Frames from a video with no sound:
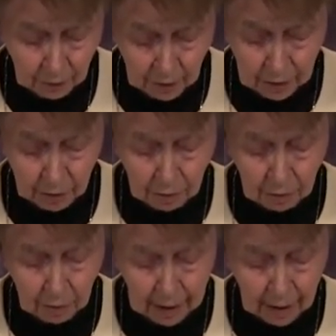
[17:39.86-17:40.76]

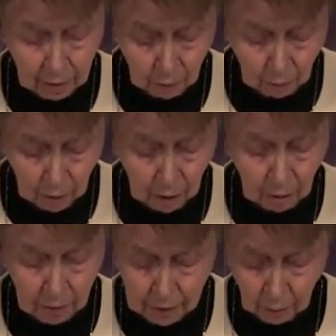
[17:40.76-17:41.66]
thunder
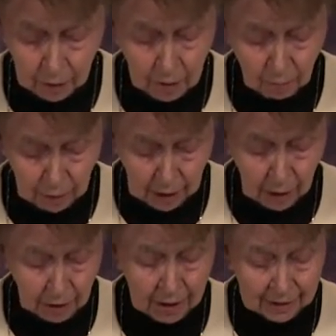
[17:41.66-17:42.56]
with
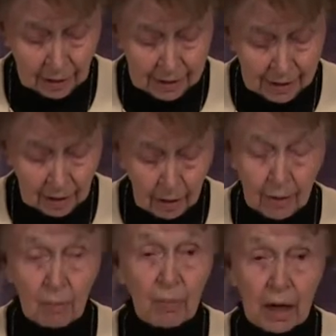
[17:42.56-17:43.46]
blood,
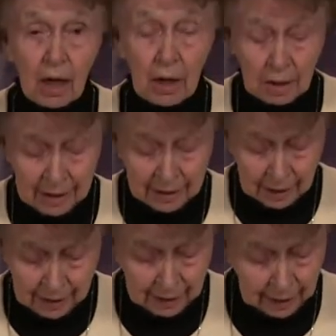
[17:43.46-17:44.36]
the blood.
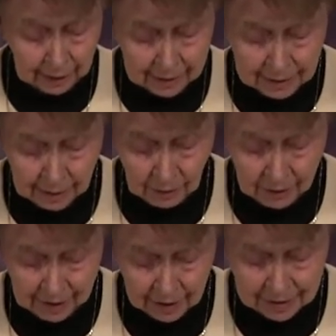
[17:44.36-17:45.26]
And I listen to
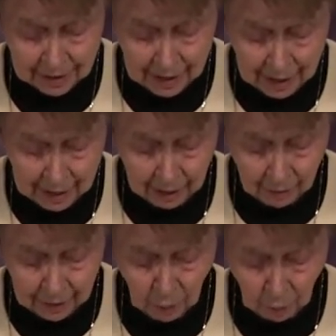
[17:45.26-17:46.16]
this.
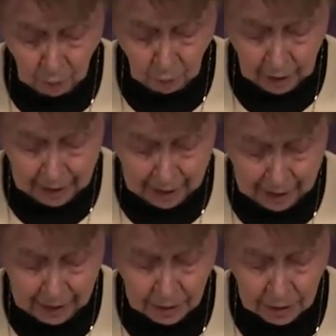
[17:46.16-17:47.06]
And they
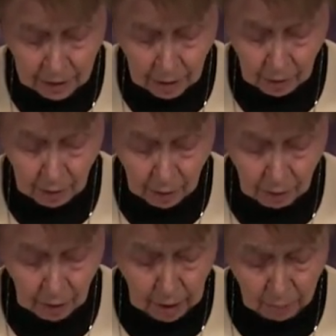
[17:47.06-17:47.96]
passed
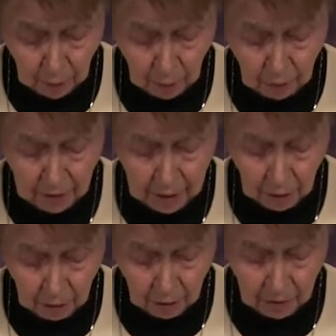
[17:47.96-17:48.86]
the, upon the
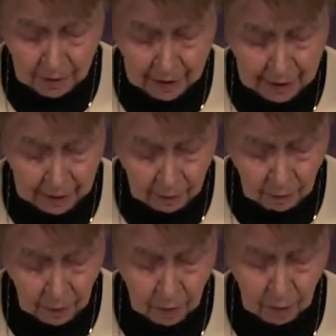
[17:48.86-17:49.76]
earth,
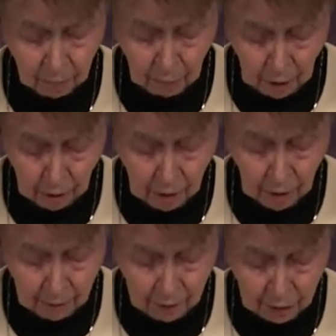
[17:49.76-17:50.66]
and the
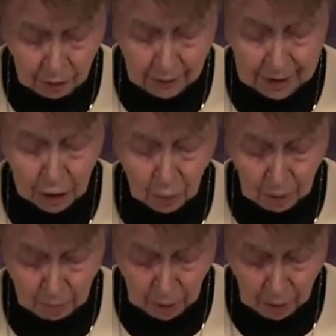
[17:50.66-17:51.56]
part of the trees
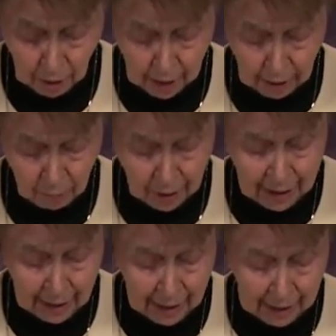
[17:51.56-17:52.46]
were burnt up,
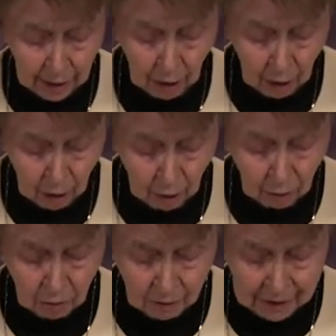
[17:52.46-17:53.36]
and
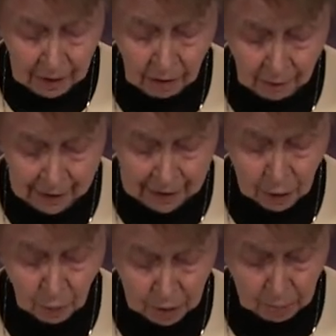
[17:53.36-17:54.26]
all green
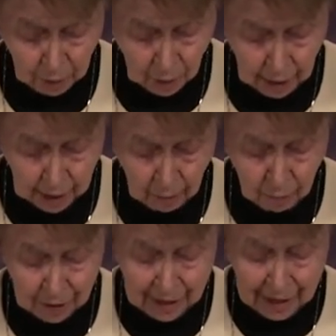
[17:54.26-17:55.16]
grass was burnt
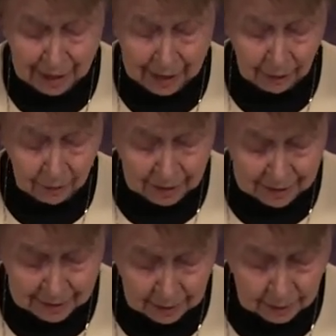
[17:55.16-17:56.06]
up. And the
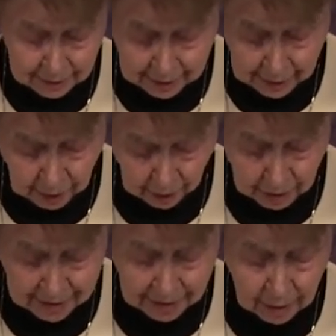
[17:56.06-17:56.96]

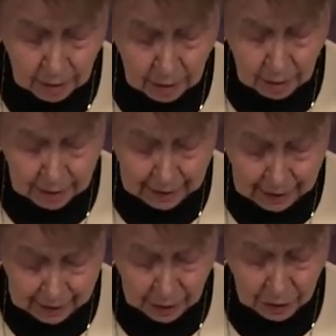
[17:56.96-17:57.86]
second
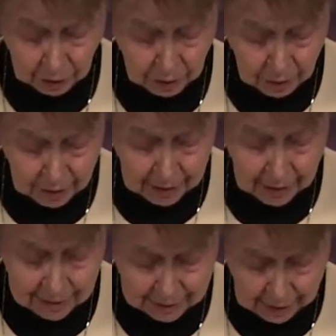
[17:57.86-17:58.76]
angel
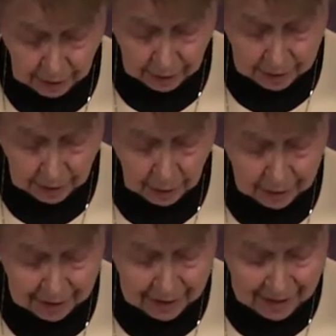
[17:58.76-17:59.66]
sounded,
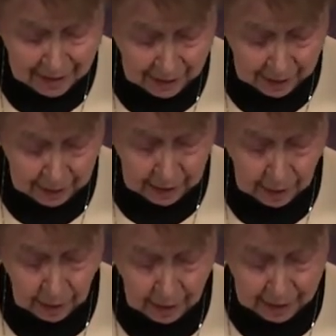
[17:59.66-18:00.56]

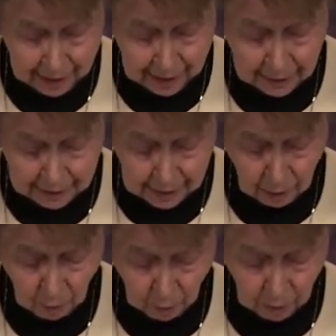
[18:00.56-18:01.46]
and as
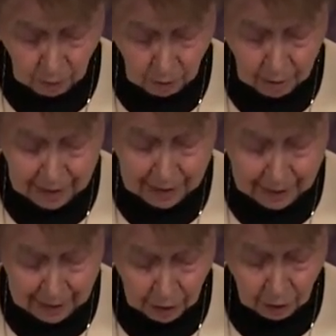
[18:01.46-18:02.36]
it were,
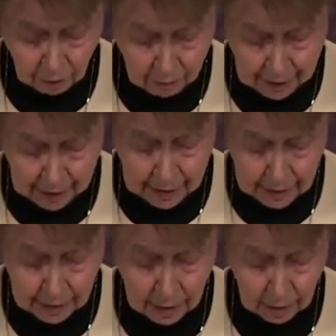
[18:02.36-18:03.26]
a
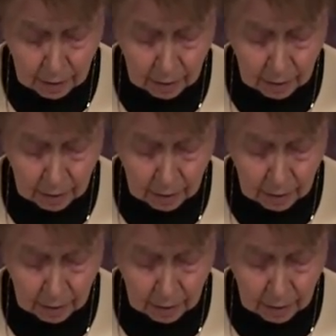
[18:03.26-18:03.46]
great,